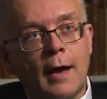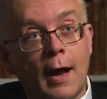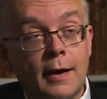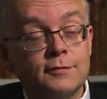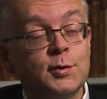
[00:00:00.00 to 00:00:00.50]

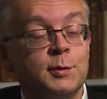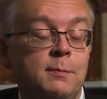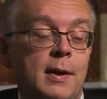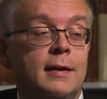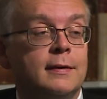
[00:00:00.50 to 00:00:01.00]
I have to
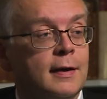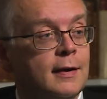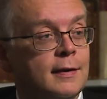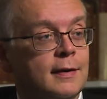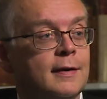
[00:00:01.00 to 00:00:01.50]
admit,
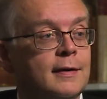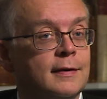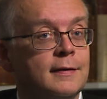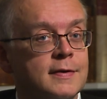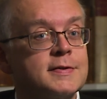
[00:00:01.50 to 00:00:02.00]

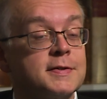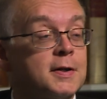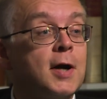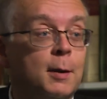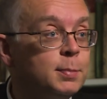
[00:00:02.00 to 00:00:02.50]
uh, this is
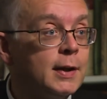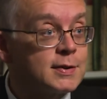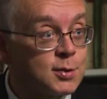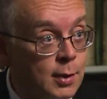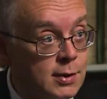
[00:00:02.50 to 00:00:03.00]
a
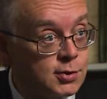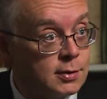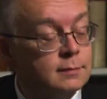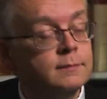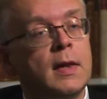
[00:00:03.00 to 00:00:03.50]
complex
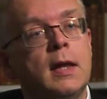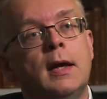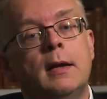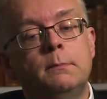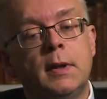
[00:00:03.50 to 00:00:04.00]
question
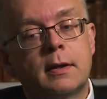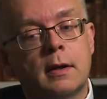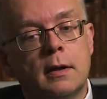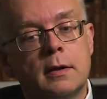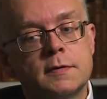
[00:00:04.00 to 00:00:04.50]

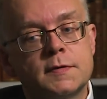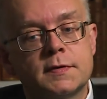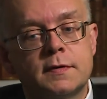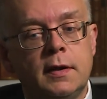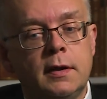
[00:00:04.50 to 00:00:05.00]

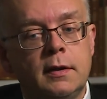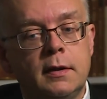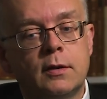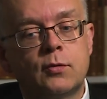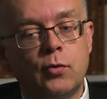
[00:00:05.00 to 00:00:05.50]
because
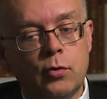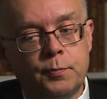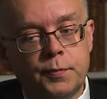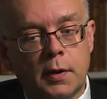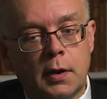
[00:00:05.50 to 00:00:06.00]
the
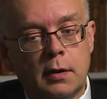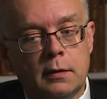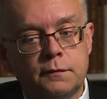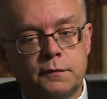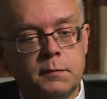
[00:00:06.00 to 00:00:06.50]
group
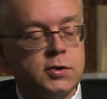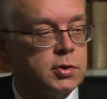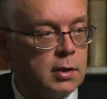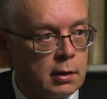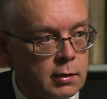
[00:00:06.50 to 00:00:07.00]
of
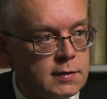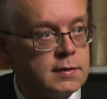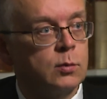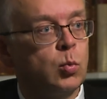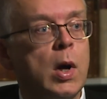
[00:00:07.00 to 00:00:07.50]
missionaries
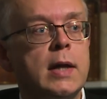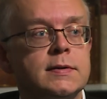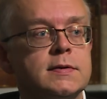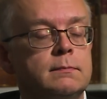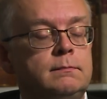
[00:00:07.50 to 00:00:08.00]
that
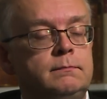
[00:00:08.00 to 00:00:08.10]
went